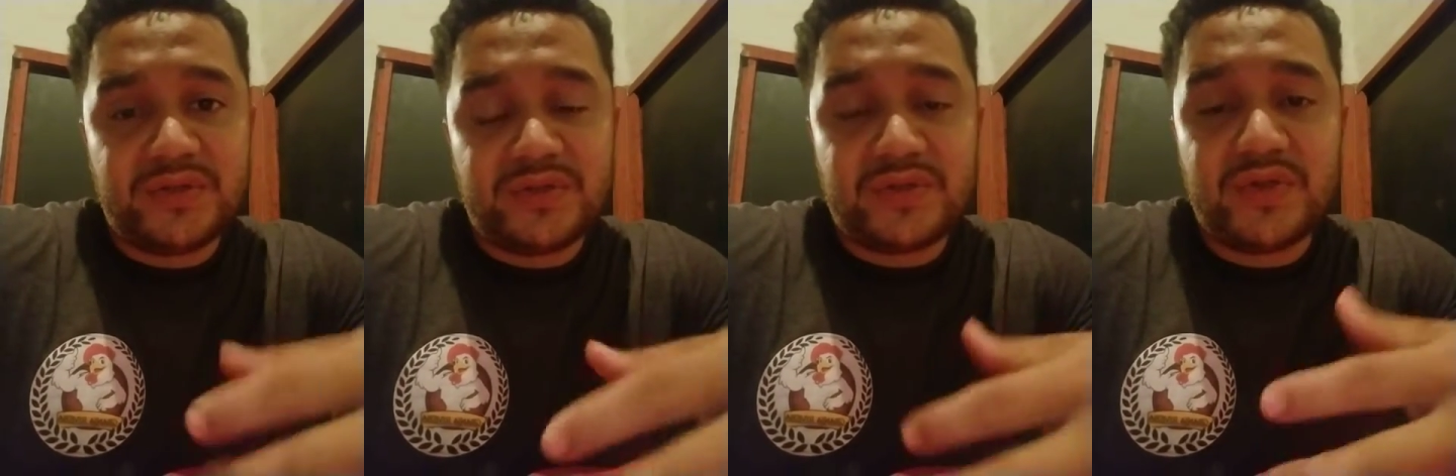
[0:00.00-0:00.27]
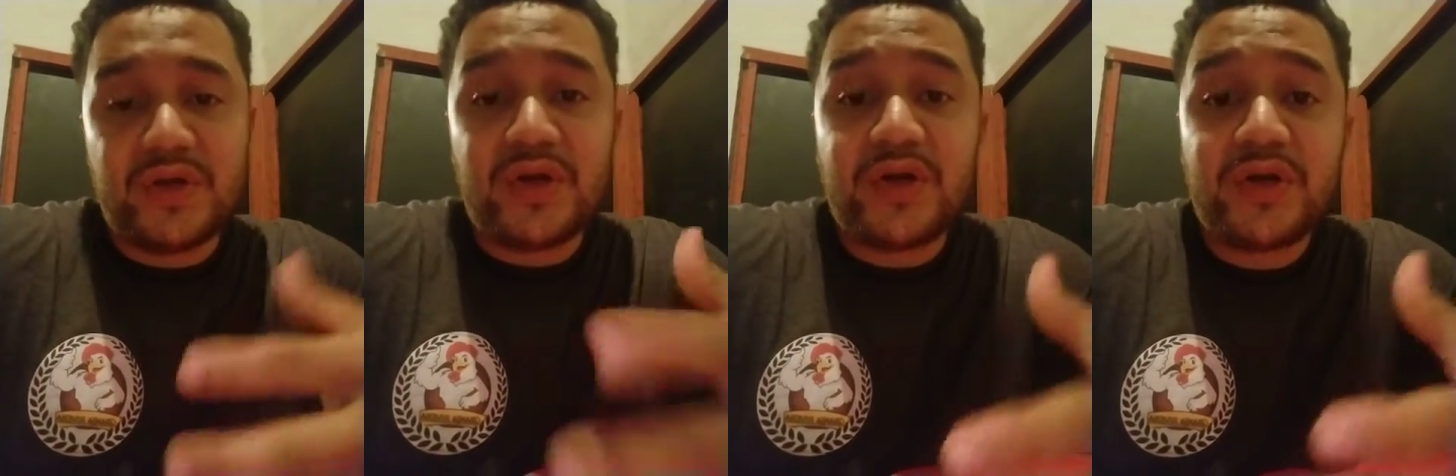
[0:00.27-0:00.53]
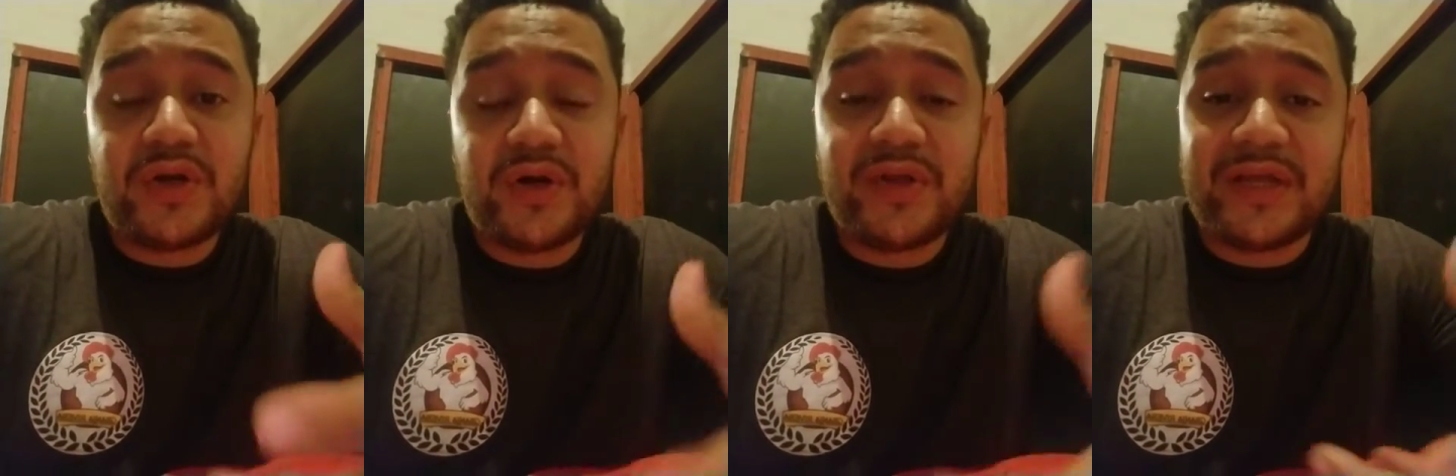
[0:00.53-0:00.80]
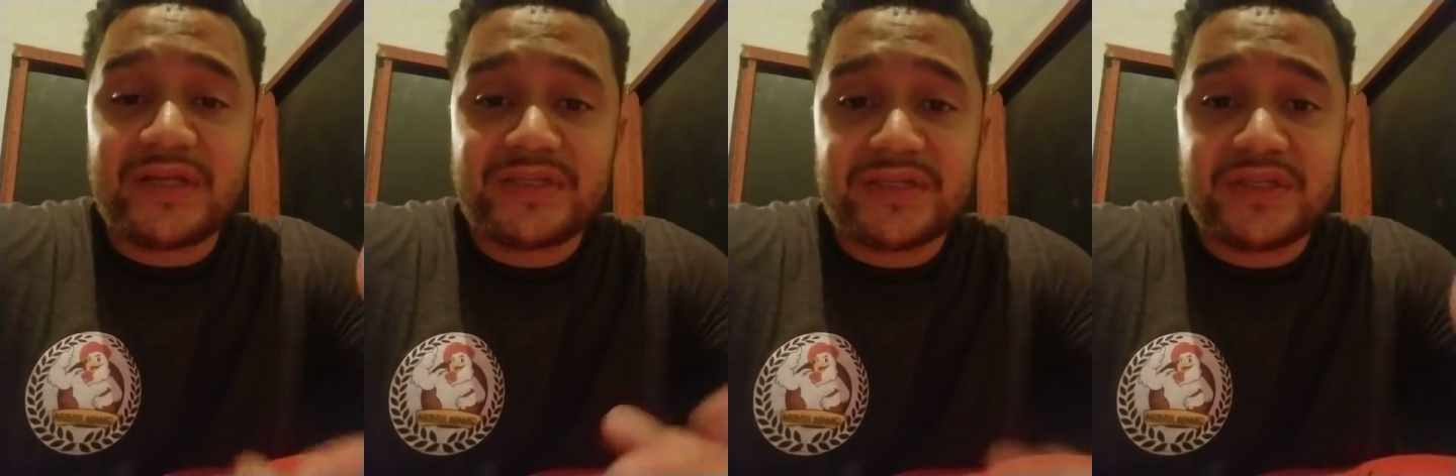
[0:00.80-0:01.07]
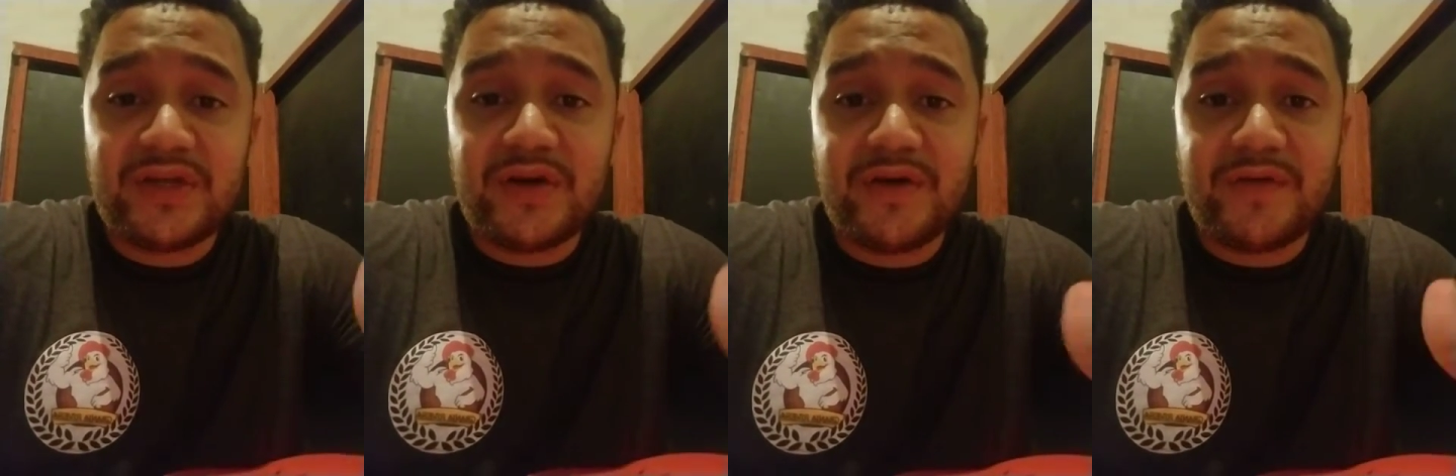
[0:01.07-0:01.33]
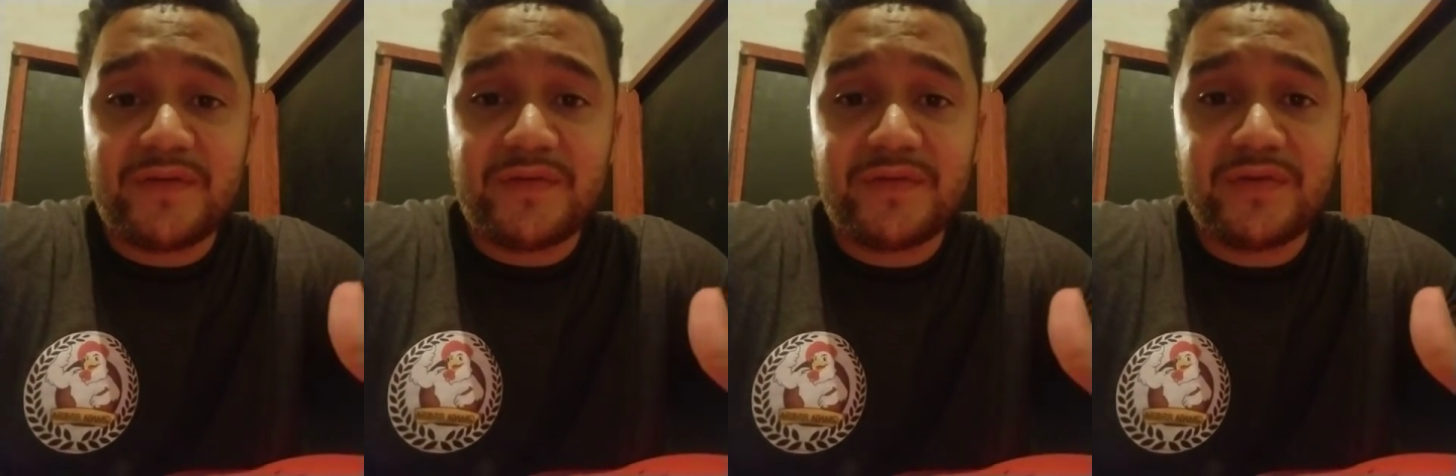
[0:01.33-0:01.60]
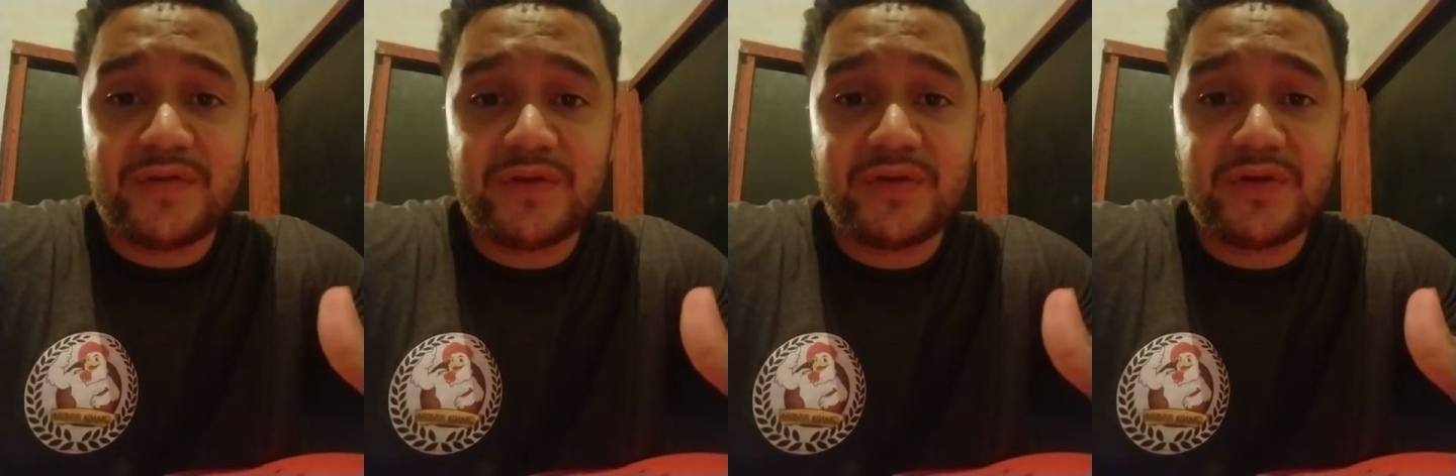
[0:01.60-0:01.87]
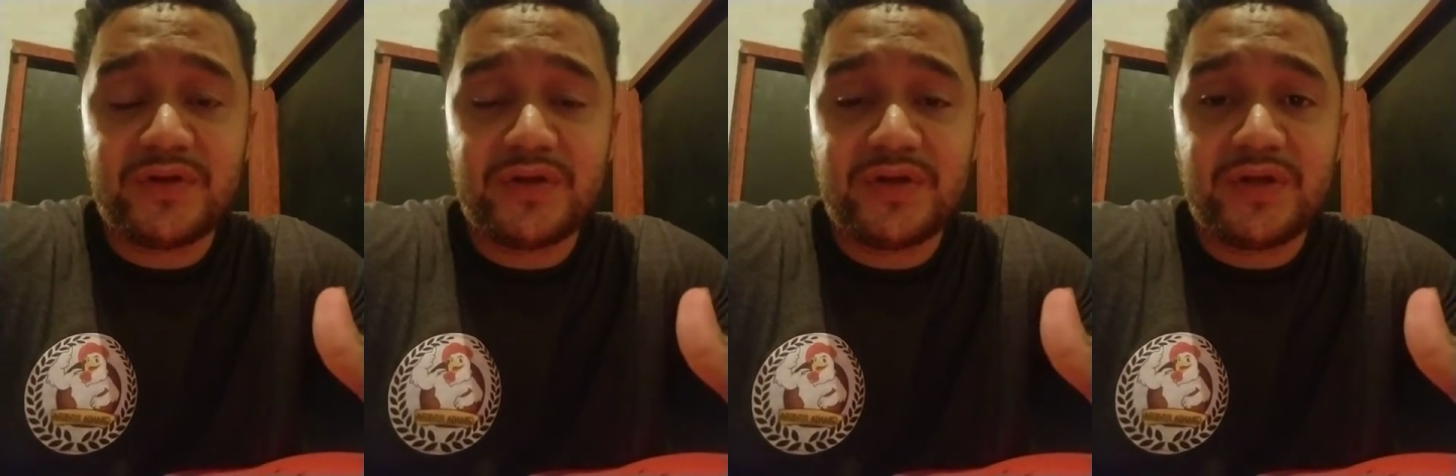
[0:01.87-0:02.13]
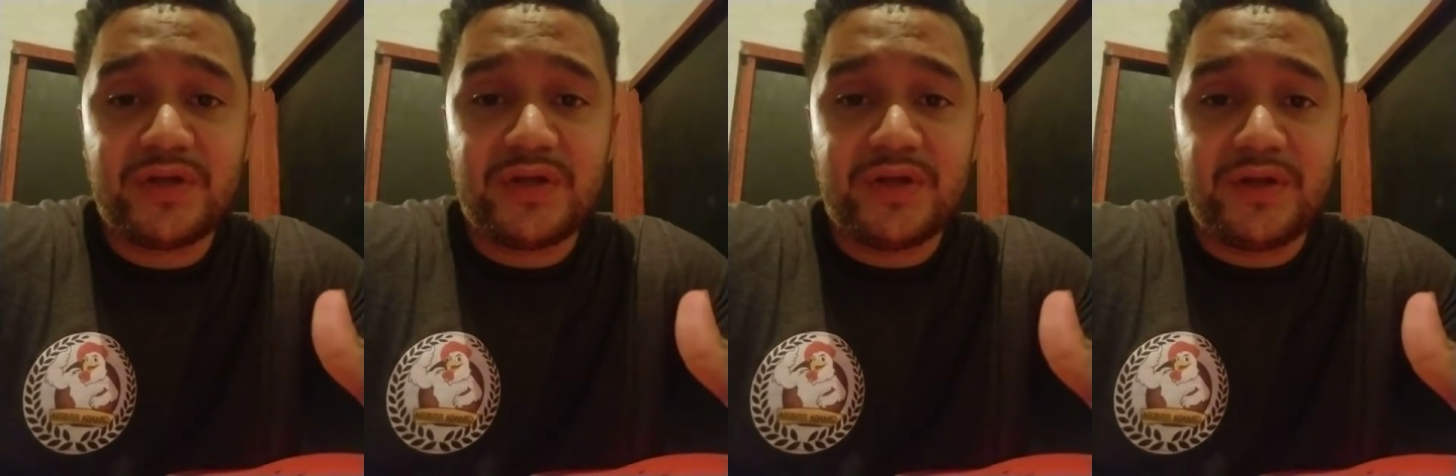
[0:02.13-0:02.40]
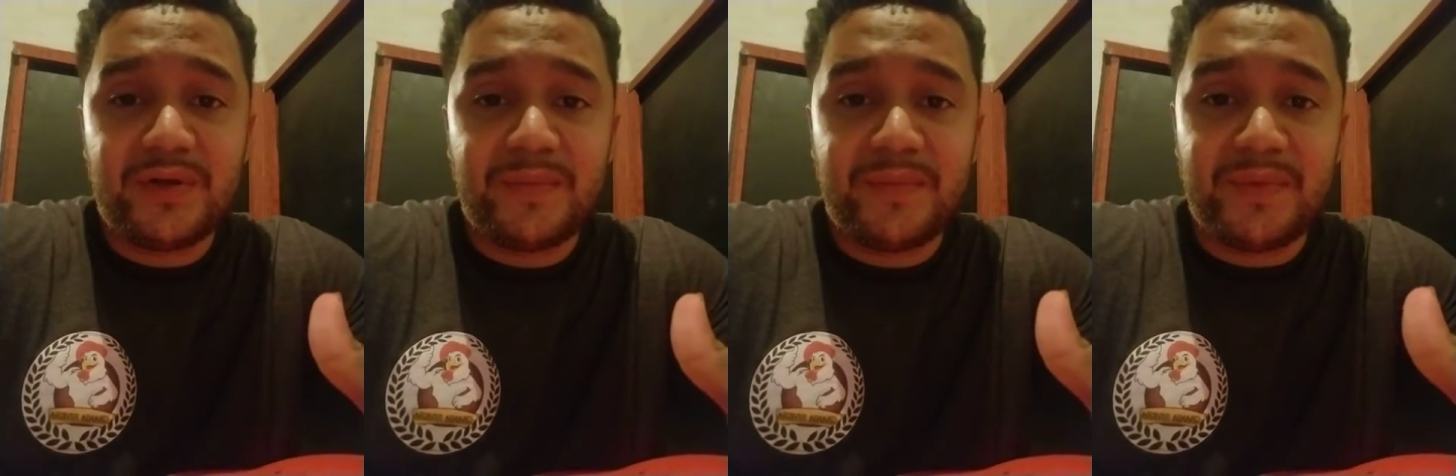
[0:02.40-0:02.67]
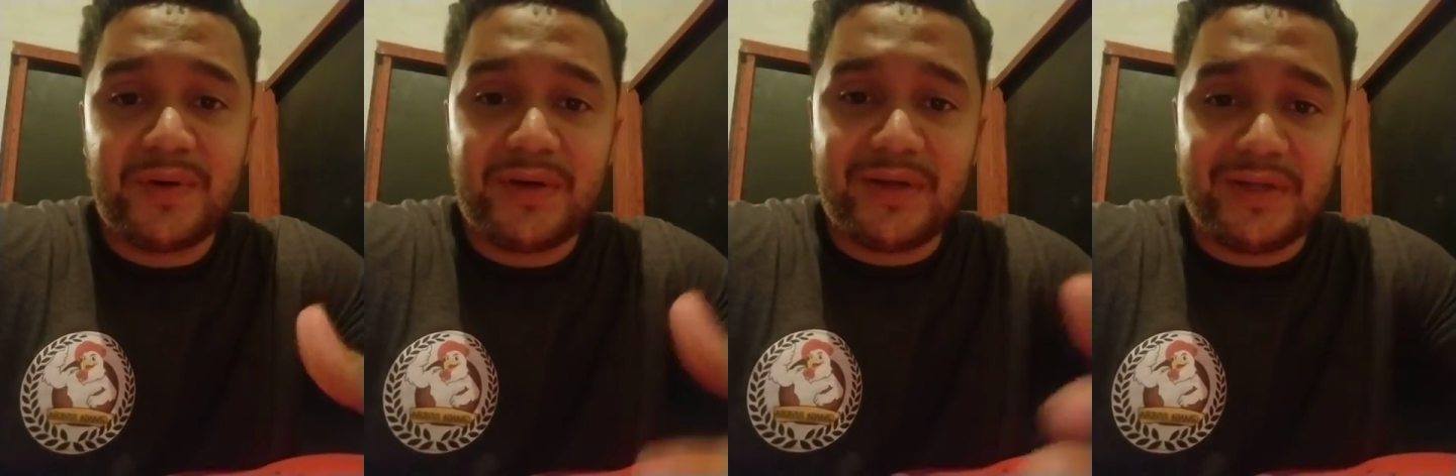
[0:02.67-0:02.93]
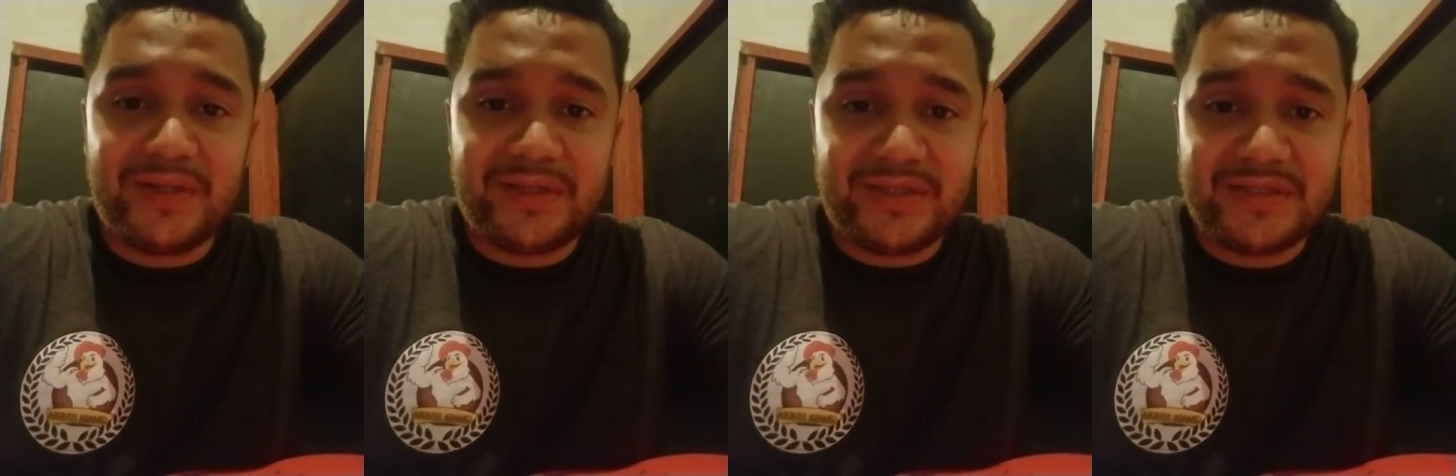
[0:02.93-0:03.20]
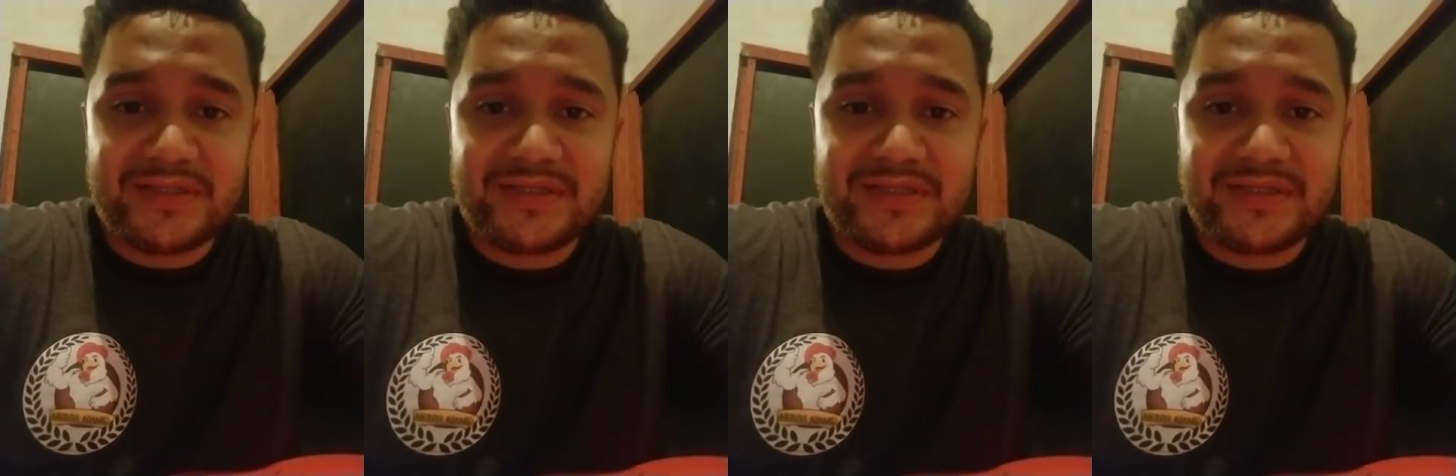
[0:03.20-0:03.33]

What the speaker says: learn all that stuff. But at this